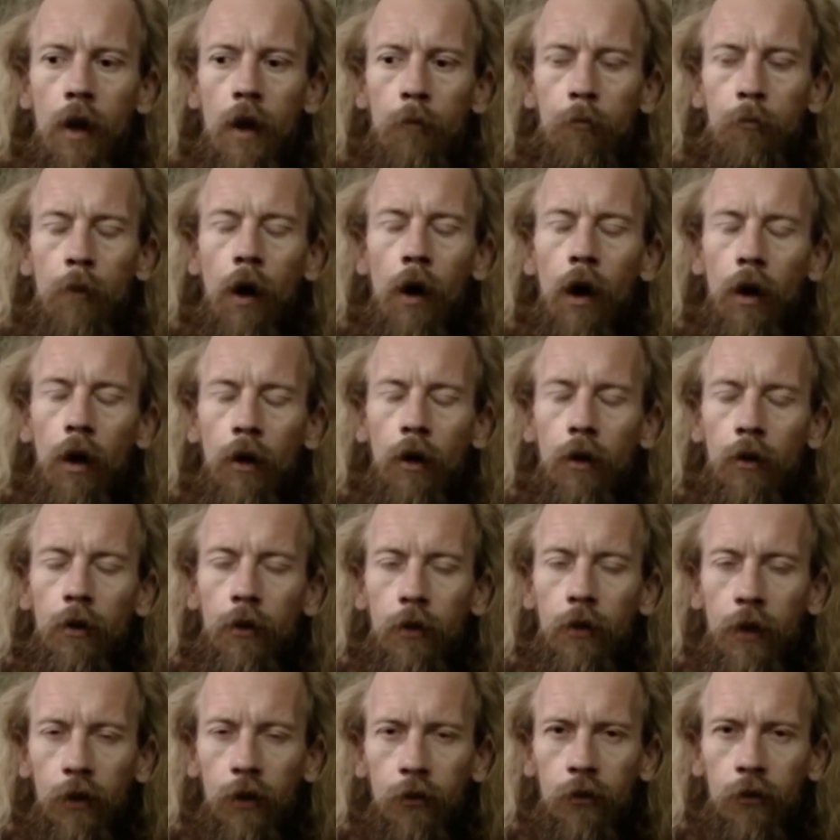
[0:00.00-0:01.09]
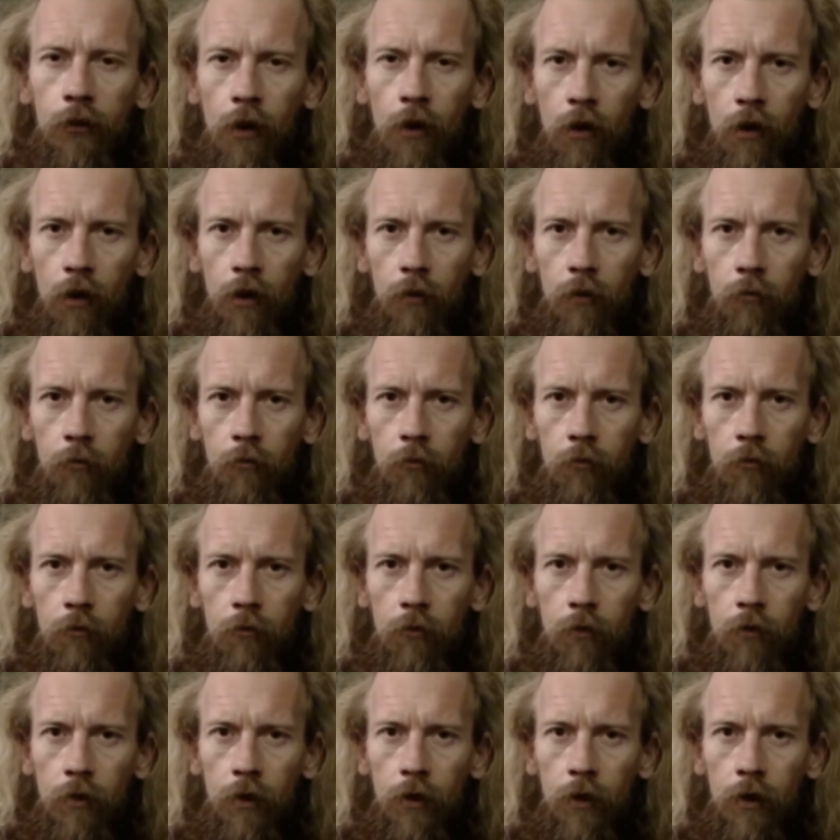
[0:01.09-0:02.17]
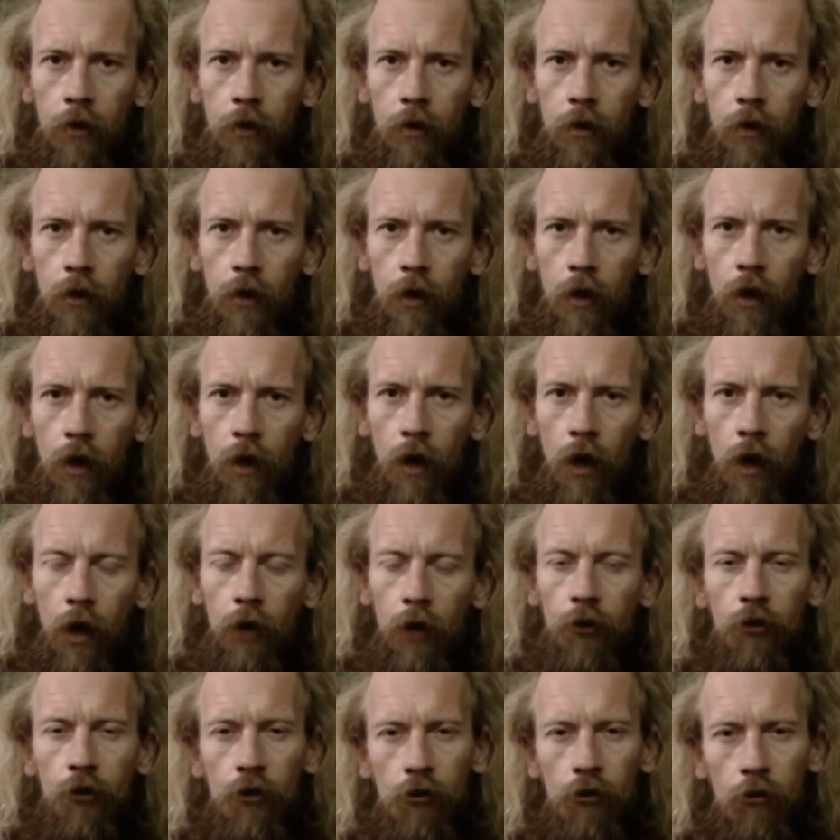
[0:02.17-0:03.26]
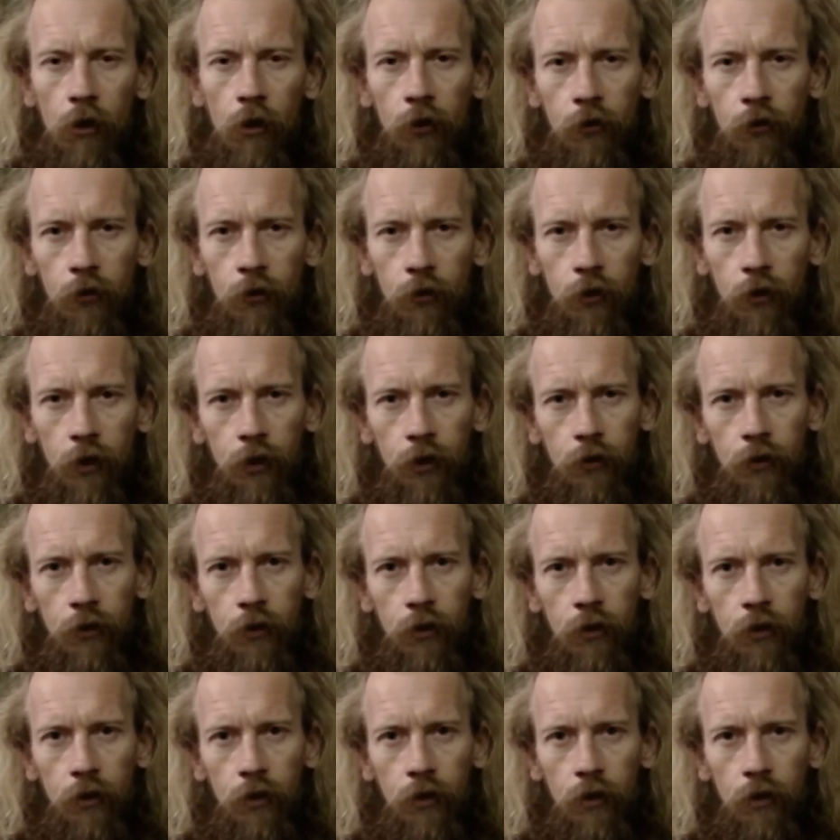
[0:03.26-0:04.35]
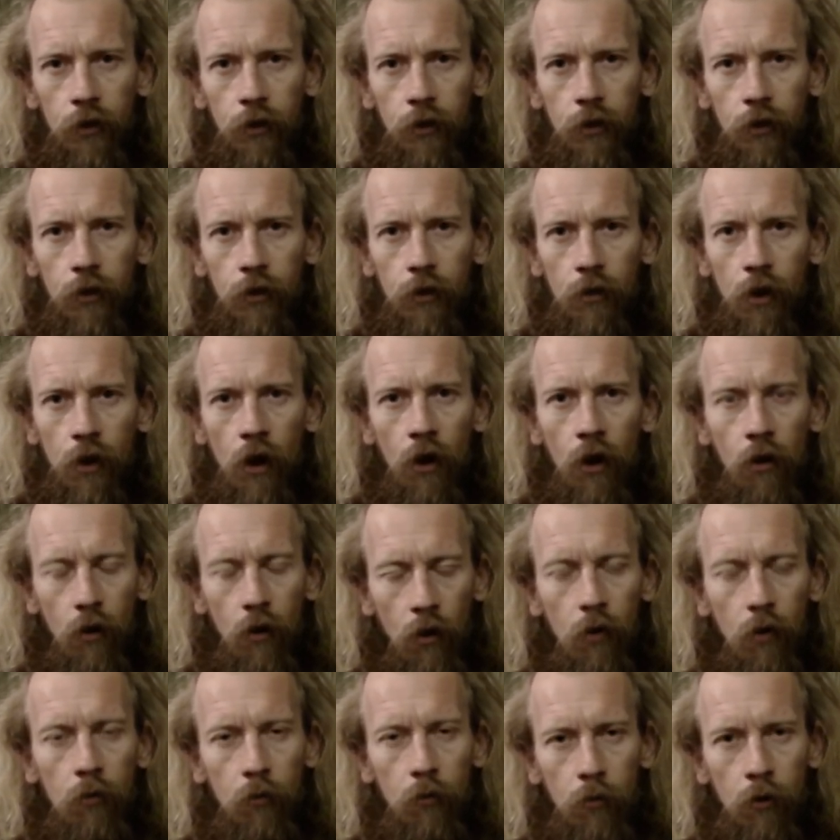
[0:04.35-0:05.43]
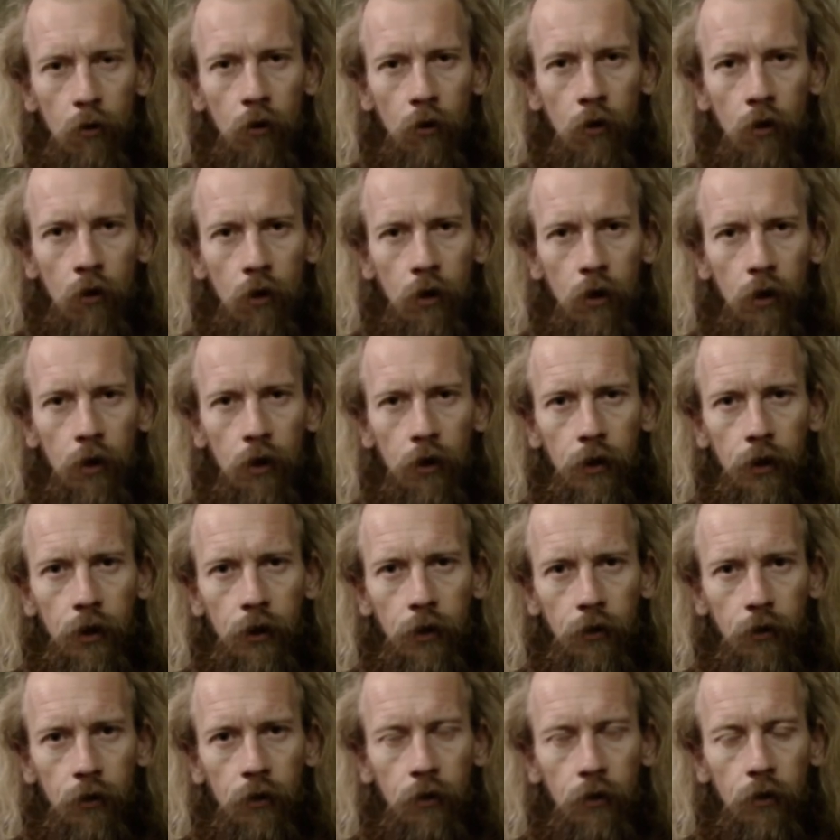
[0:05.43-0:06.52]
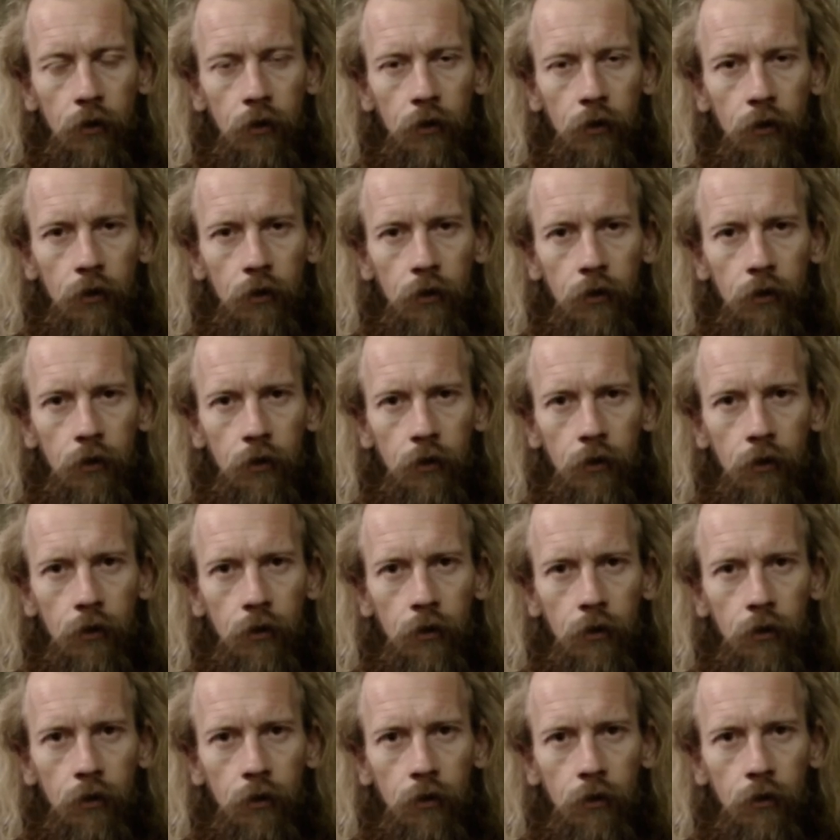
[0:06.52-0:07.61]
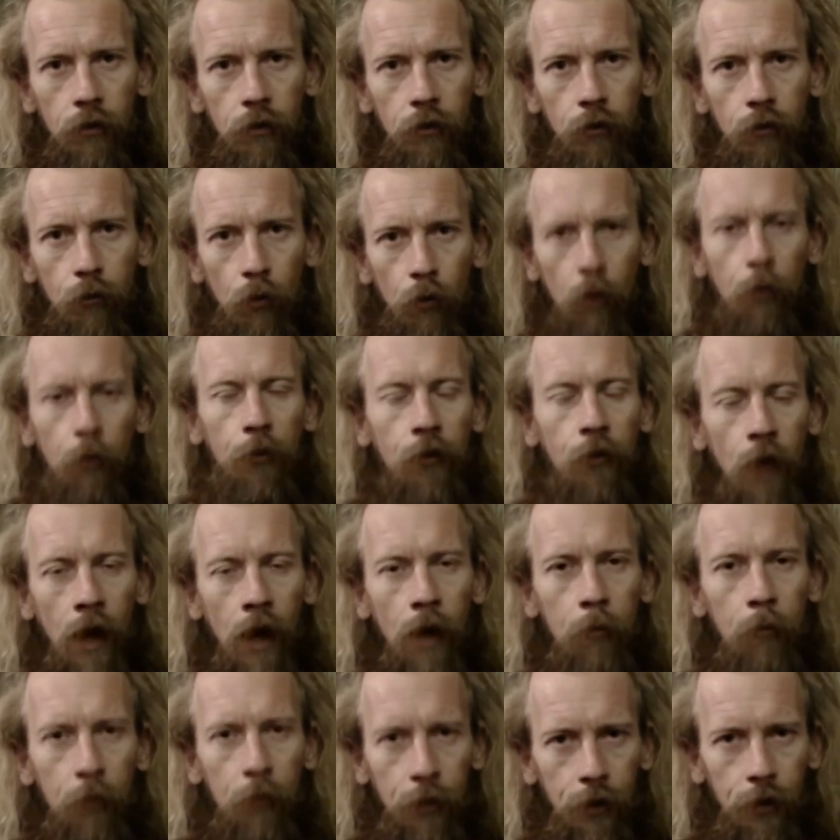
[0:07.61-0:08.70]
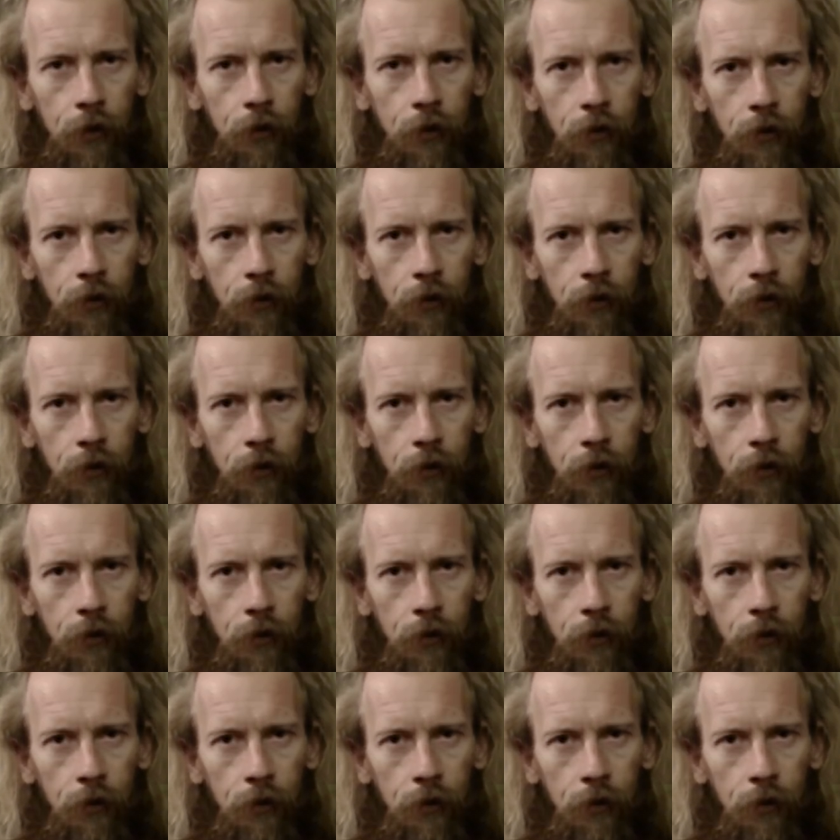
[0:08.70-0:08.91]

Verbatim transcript: But this time, I trusted a lot more in what was happening.